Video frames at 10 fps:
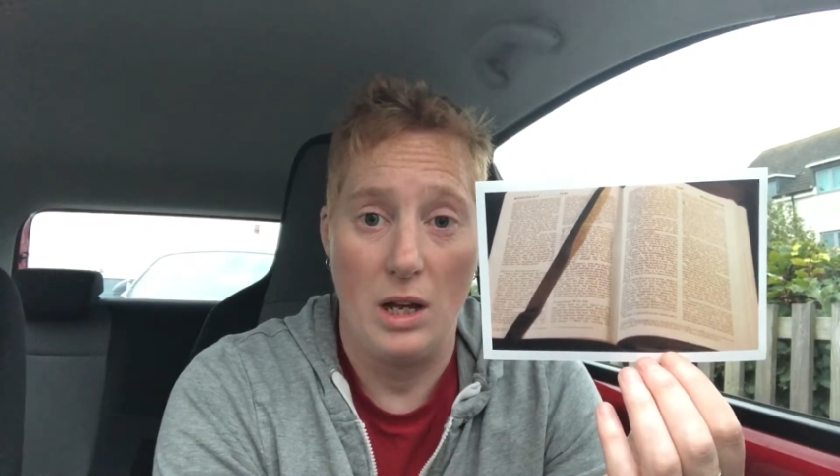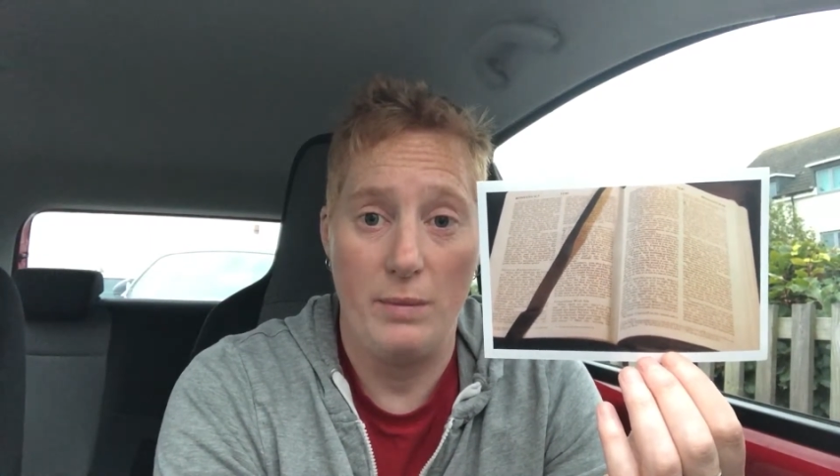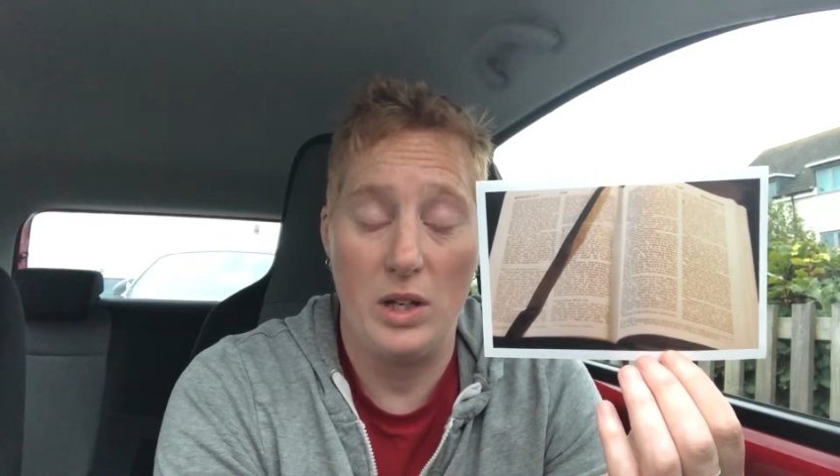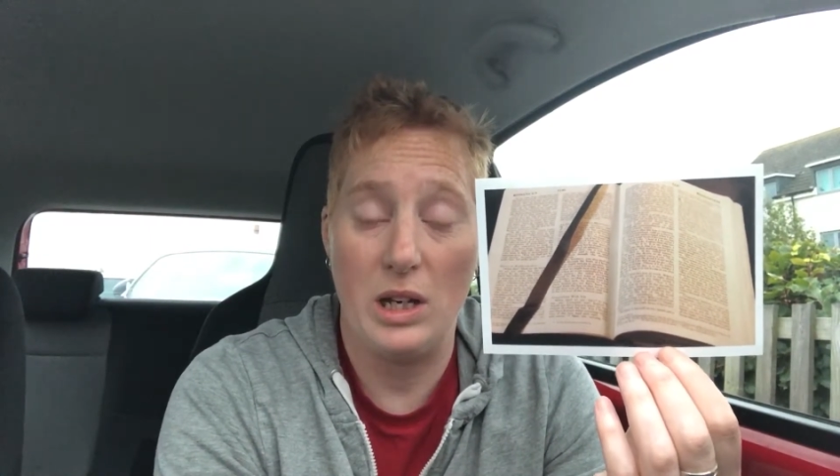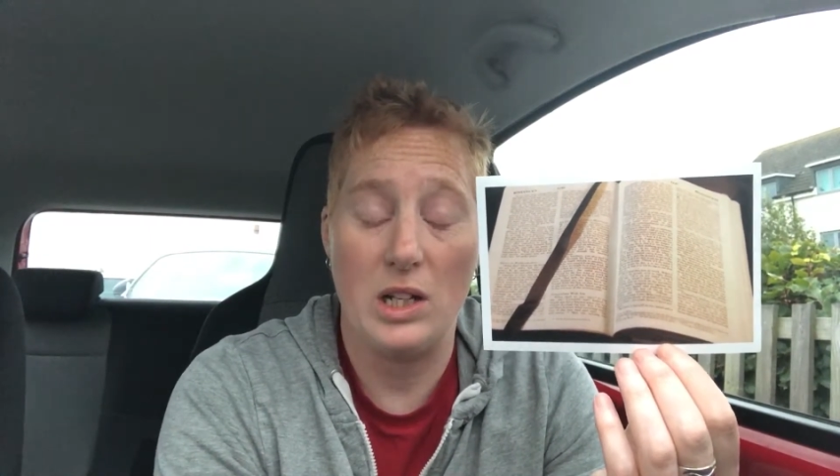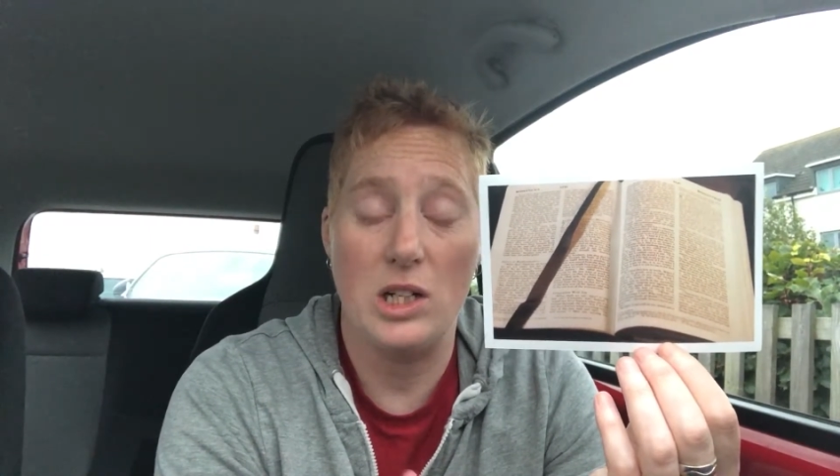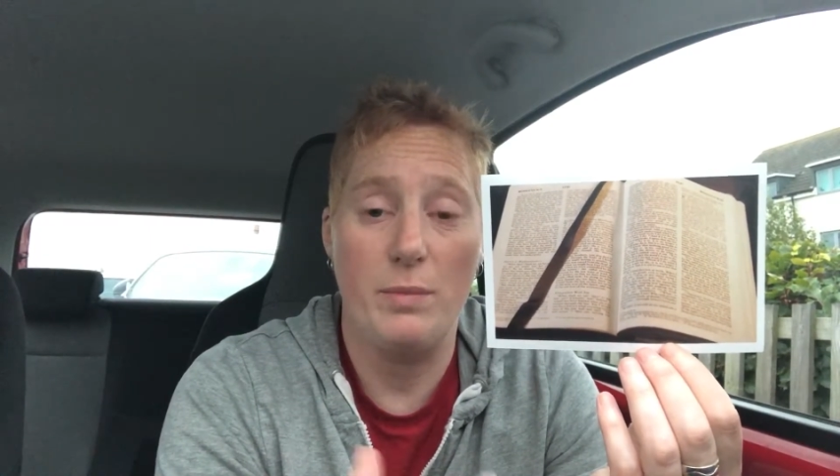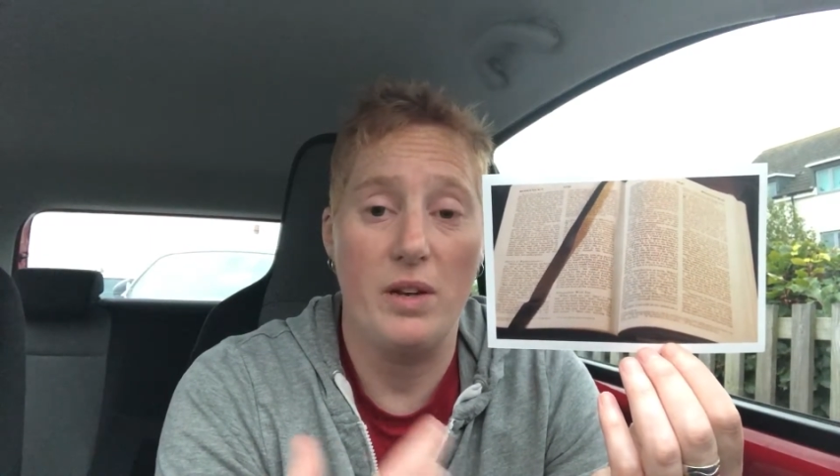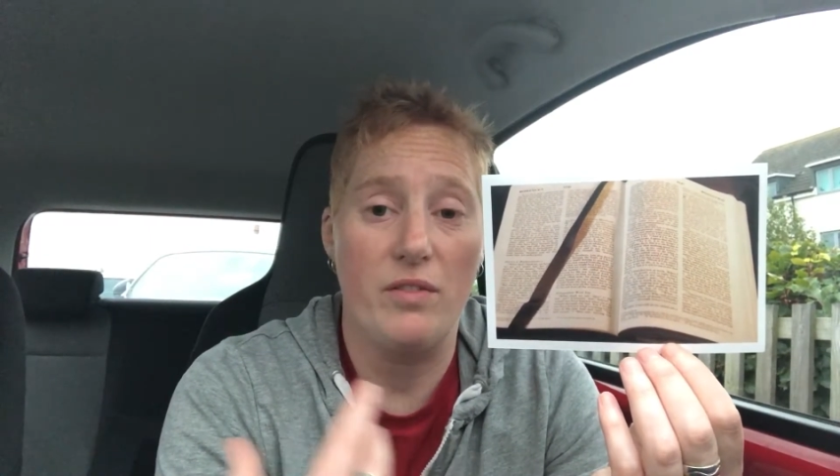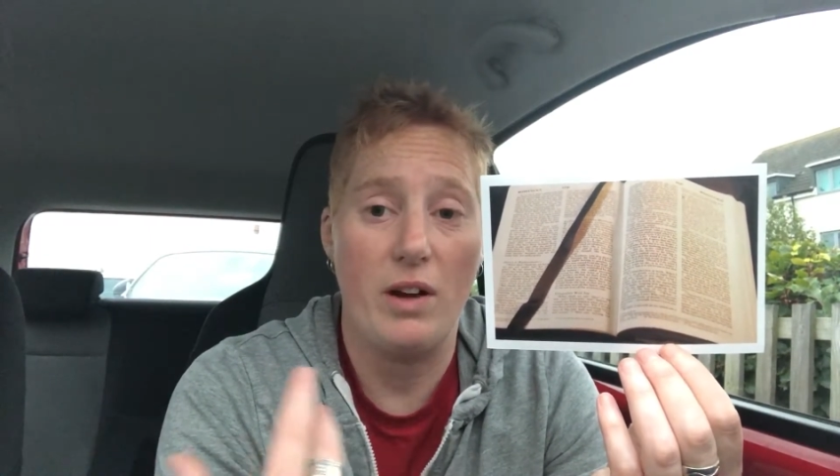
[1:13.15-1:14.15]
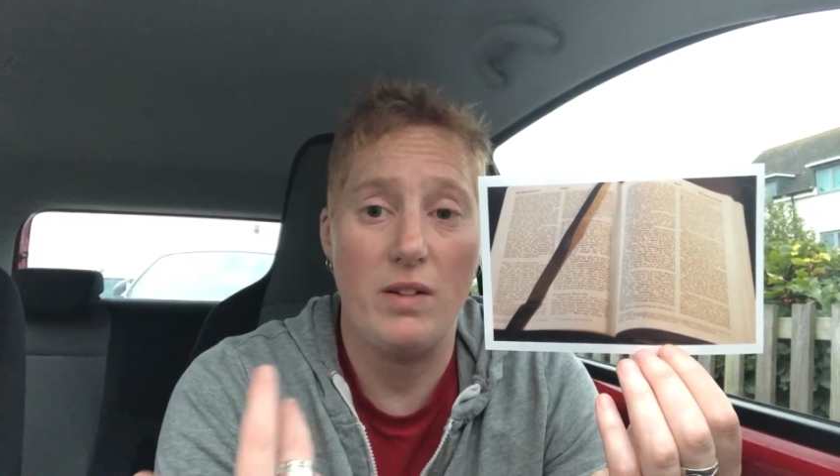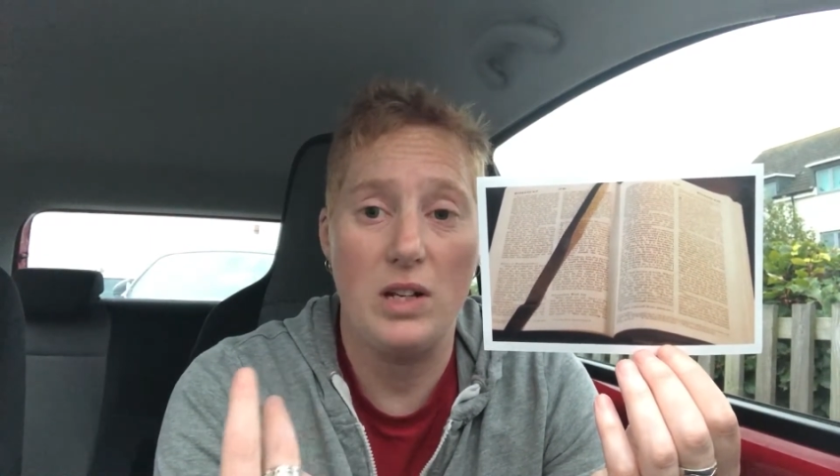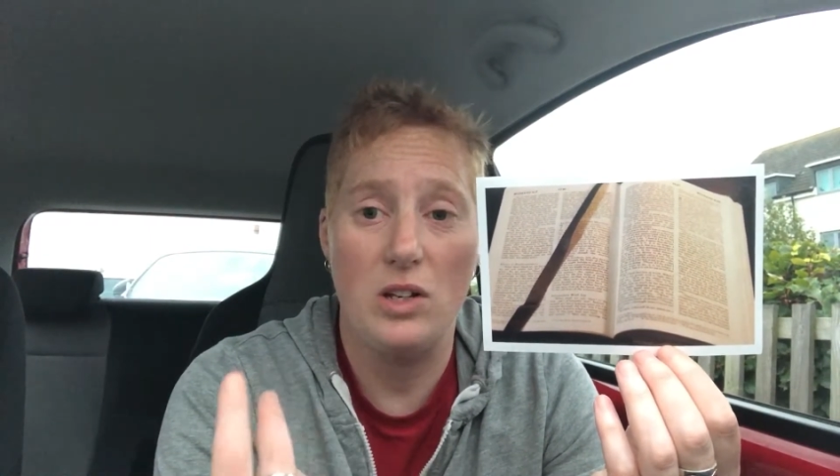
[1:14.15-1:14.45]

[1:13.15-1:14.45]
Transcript: You can actually be a very